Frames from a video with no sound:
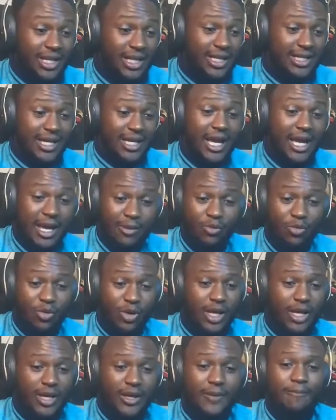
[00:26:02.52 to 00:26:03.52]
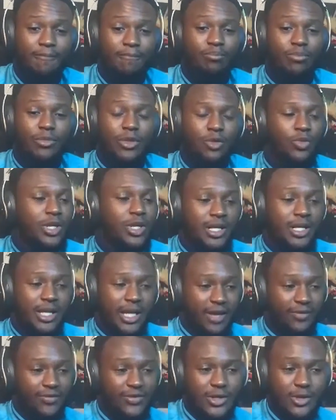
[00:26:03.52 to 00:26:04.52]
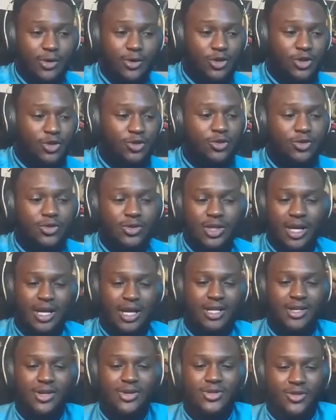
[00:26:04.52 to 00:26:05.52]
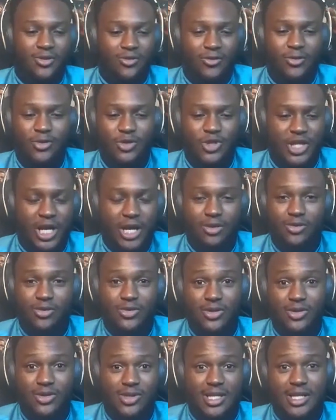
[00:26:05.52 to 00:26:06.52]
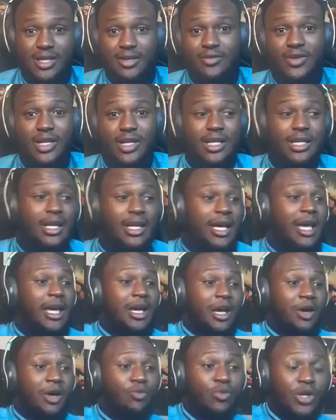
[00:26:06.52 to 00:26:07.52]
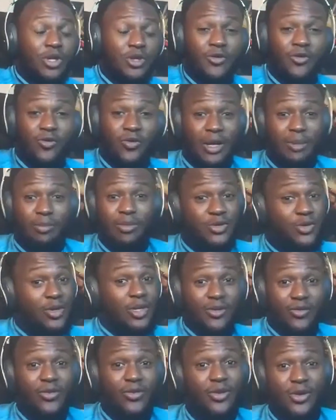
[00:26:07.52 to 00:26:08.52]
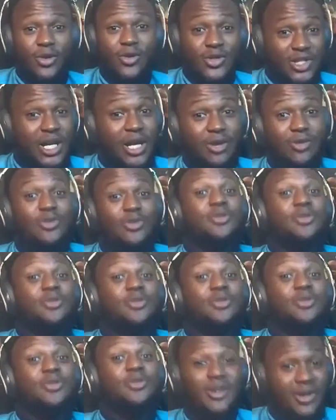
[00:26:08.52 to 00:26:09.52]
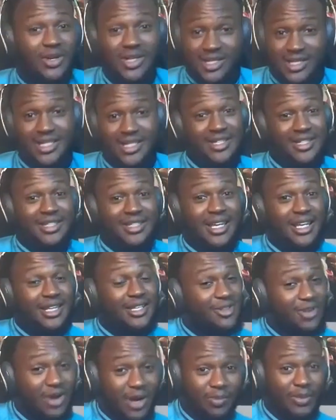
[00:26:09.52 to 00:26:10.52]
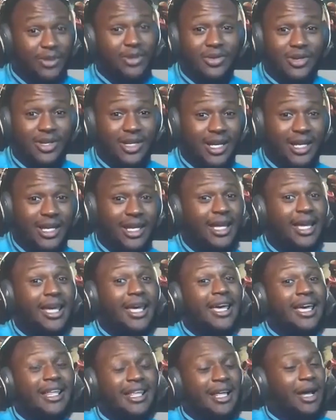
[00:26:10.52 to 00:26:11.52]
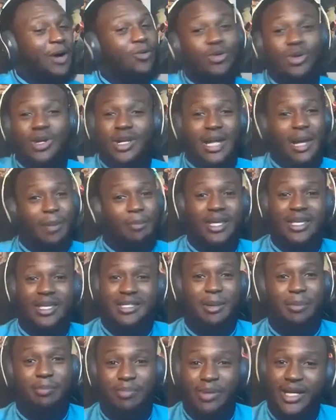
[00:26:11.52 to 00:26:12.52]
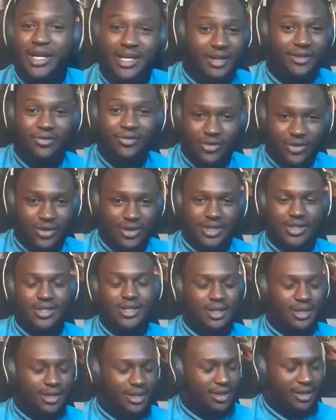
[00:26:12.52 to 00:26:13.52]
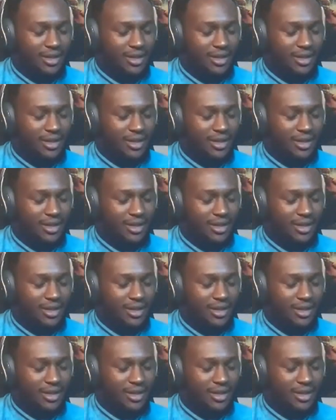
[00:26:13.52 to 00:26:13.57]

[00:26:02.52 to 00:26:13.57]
in a time where we didn't have socials, there was a few channels on TV. And when you flip between a few of those channels, you're probably going to see your dad scrapping on there. Yeah, all of that makes a big difference to...